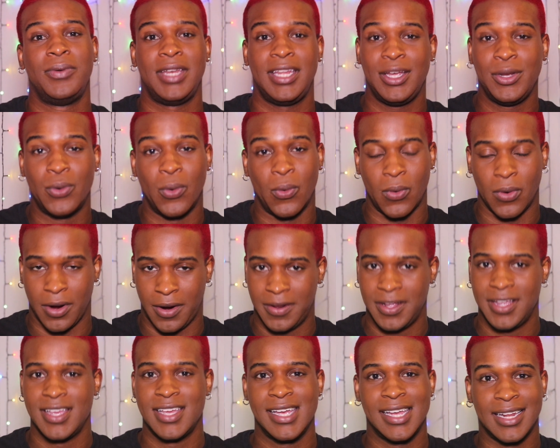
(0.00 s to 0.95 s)
Negor.
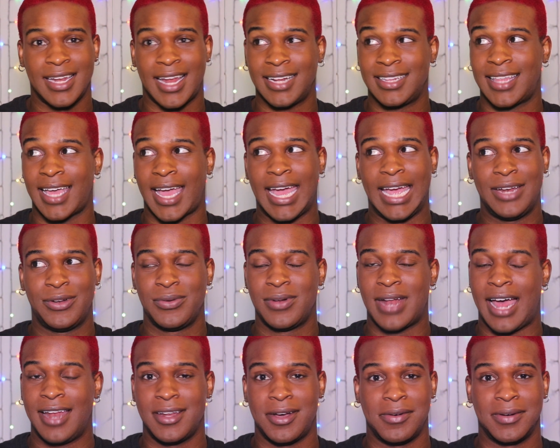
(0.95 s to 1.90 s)
Like, they do
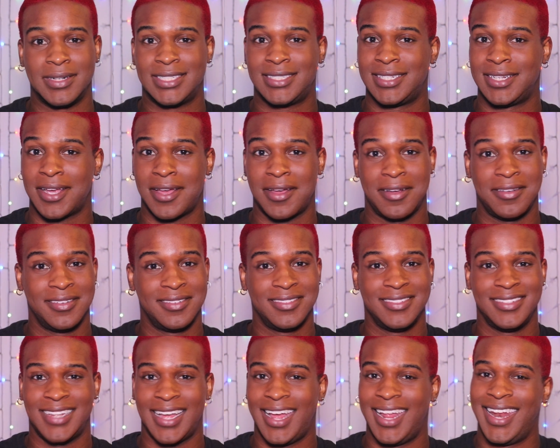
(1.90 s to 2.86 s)
not know what to
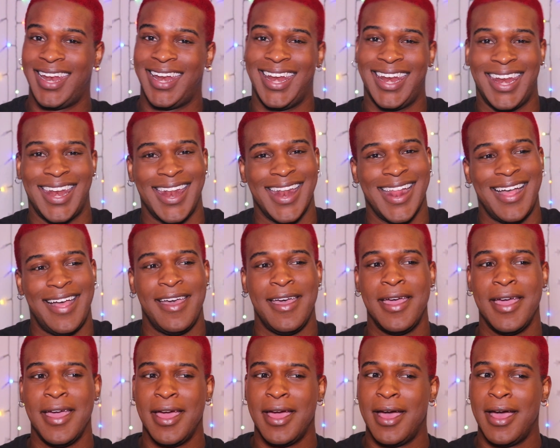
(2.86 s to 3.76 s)
do.